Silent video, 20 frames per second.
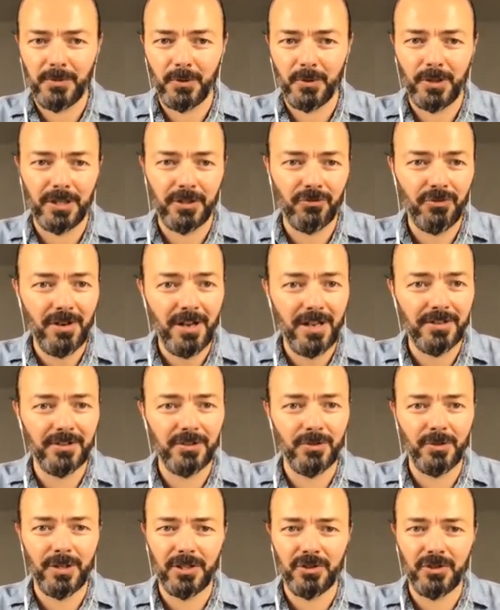You can run,
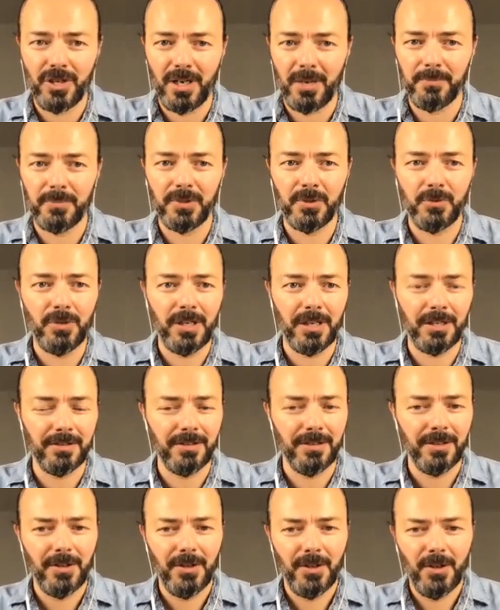you can jump, you can
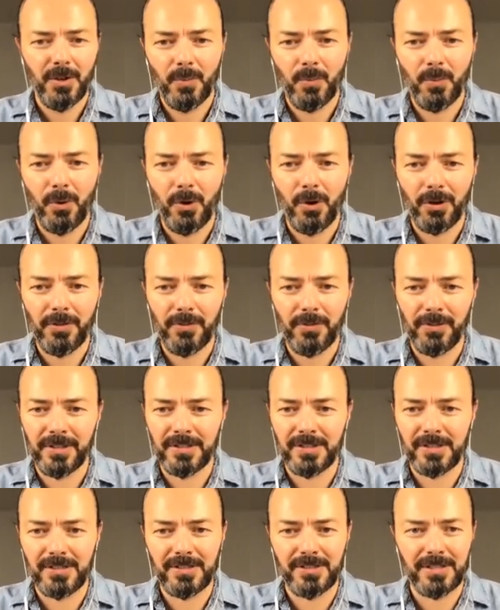walk. This
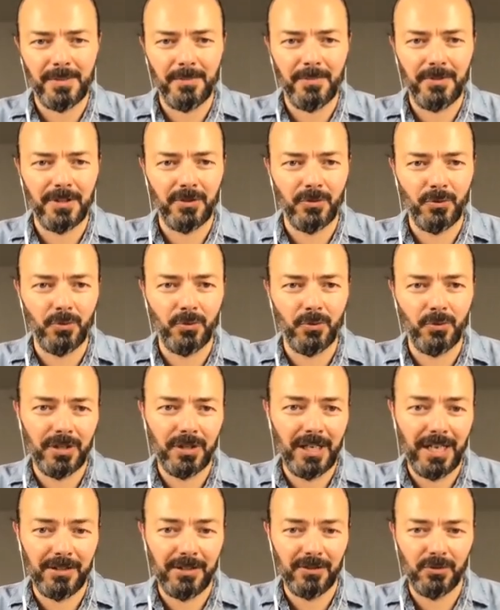is something you
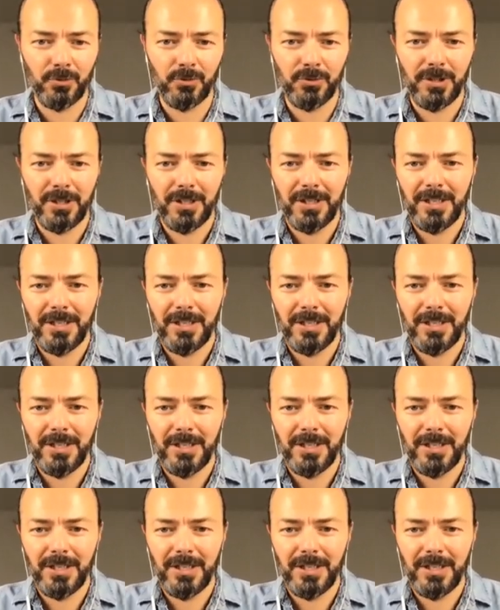can do.